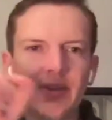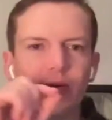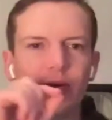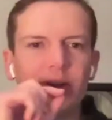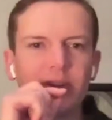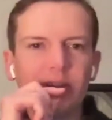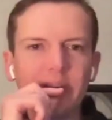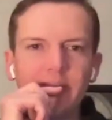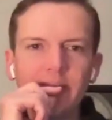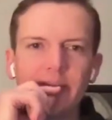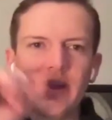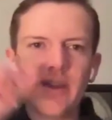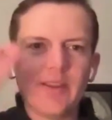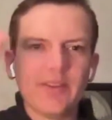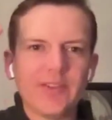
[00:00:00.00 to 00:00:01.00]
in quickly?
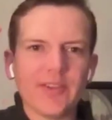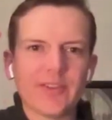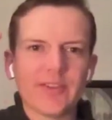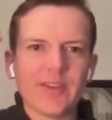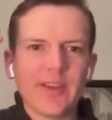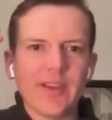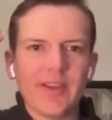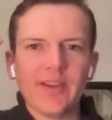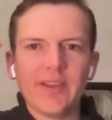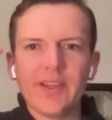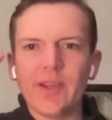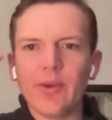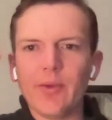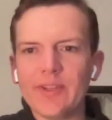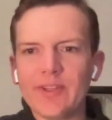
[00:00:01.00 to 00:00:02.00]
Just, yes.
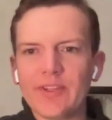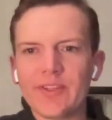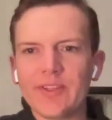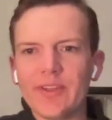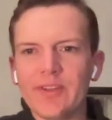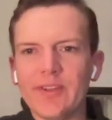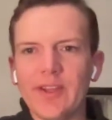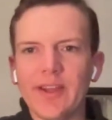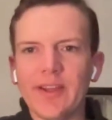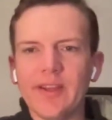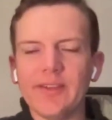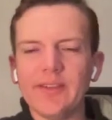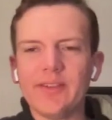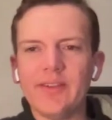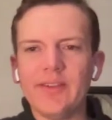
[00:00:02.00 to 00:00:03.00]
Can we just,
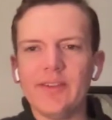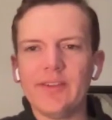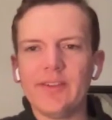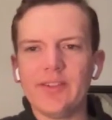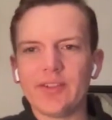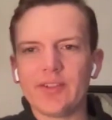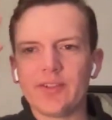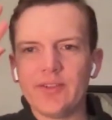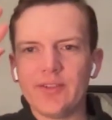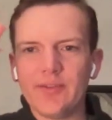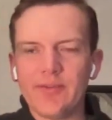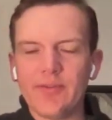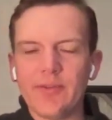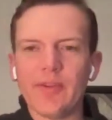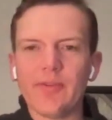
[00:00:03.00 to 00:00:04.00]
uh, just
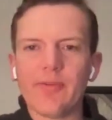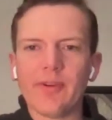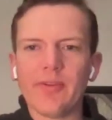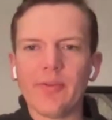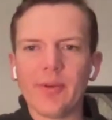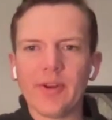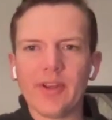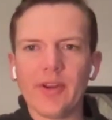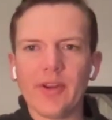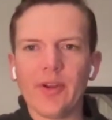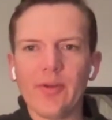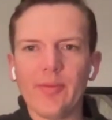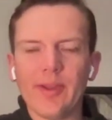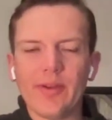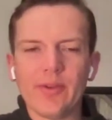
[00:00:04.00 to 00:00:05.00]
for, for everybody at
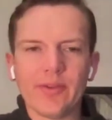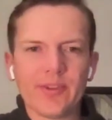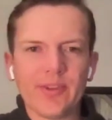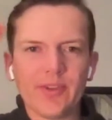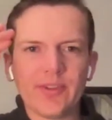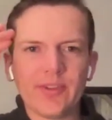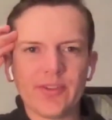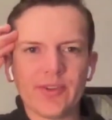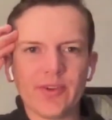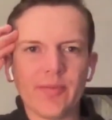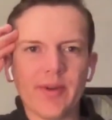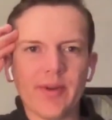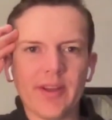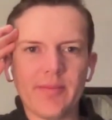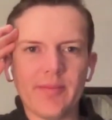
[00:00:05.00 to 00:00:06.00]
home, and also just to
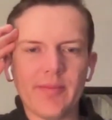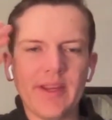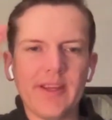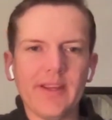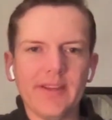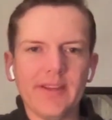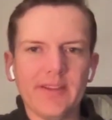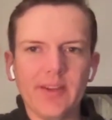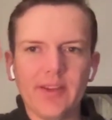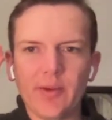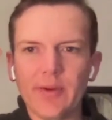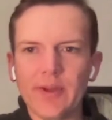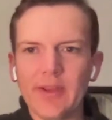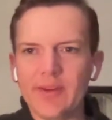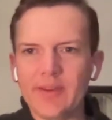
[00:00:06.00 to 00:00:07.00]
remind me,
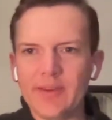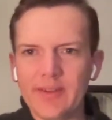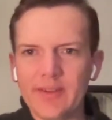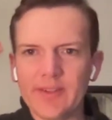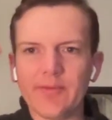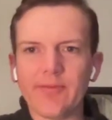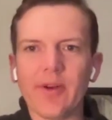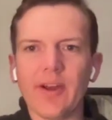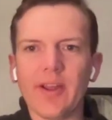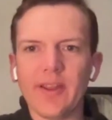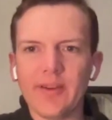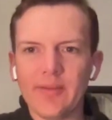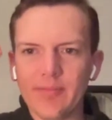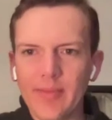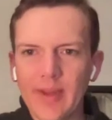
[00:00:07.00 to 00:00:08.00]
can we
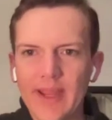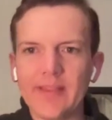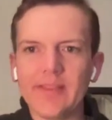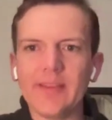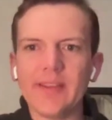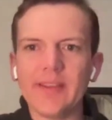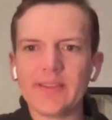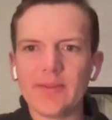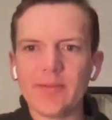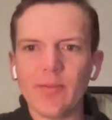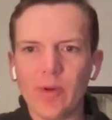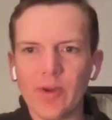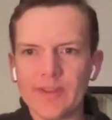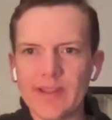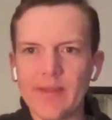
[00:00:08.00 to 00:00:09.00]
define pantheism?
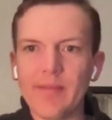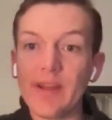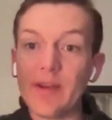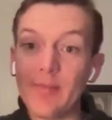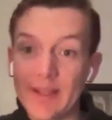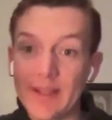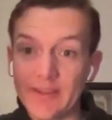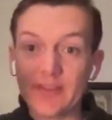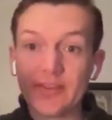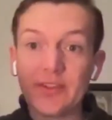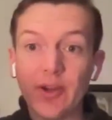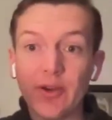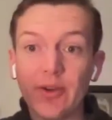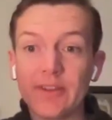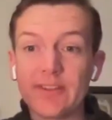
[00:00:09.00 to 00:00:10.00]
What does that mean about the
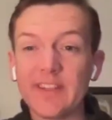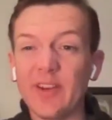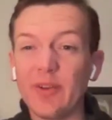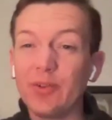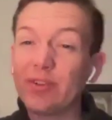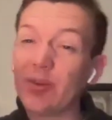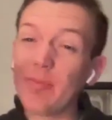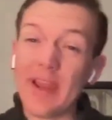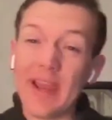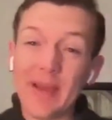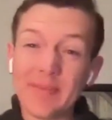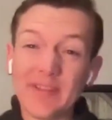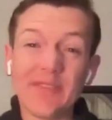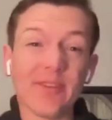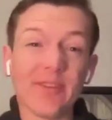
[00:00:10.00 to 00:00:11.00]
Stoics? And also
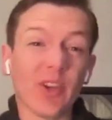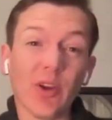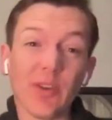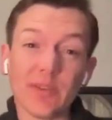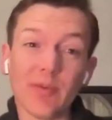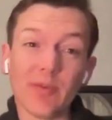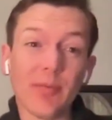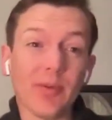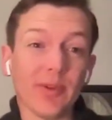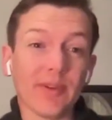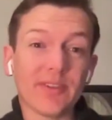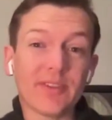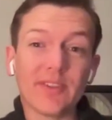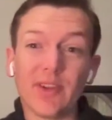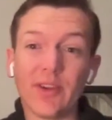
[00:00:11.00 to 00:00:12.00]
perhaps even
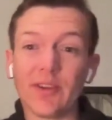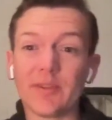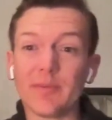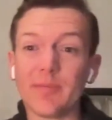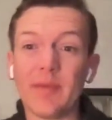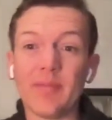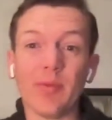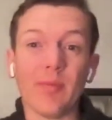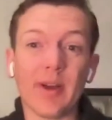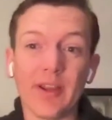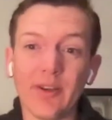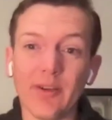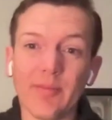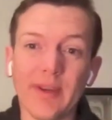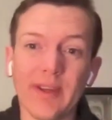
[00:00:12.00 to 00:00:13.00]
cosmopolis, you know, because people
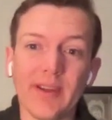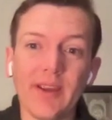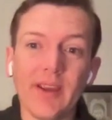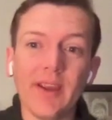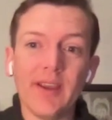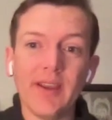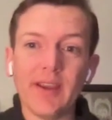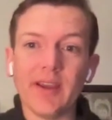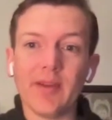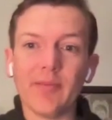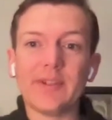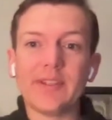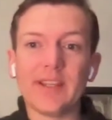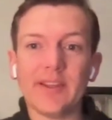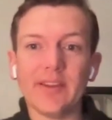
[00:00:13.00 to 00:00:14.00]
might not be uh,
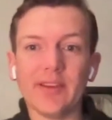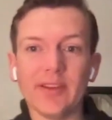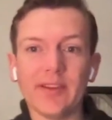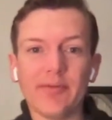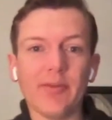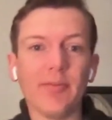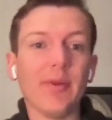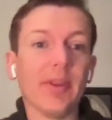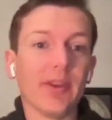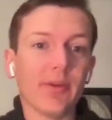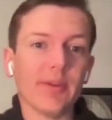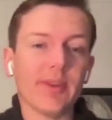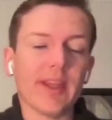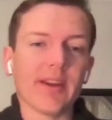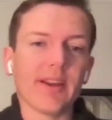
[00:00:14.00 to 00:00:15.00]
particularly familiar
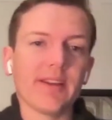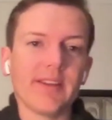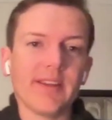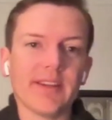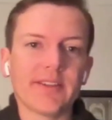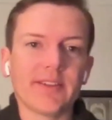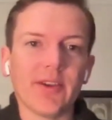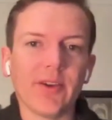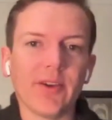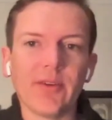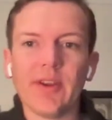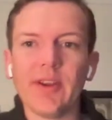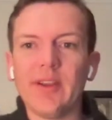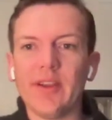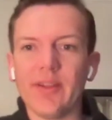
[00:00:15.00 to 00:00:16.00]
with that idea. So
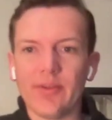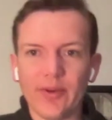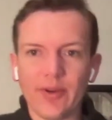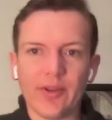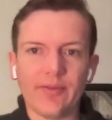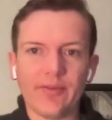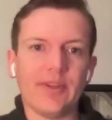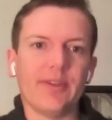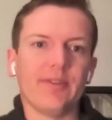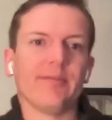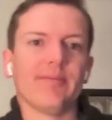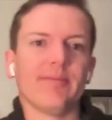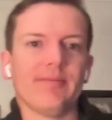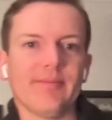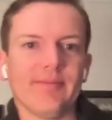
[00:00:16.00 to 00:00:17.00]
I'll throw it over to
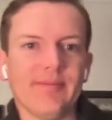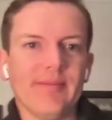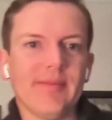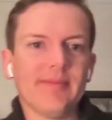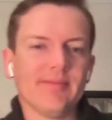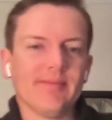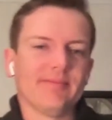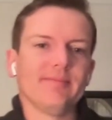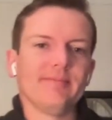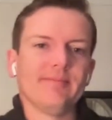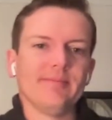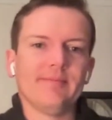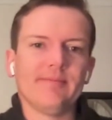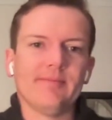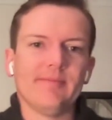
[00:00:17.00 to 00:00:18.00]
you.
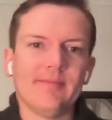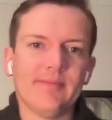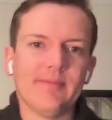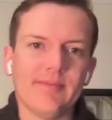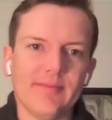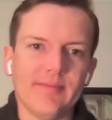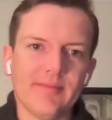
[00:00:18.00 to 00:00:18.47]
Oh,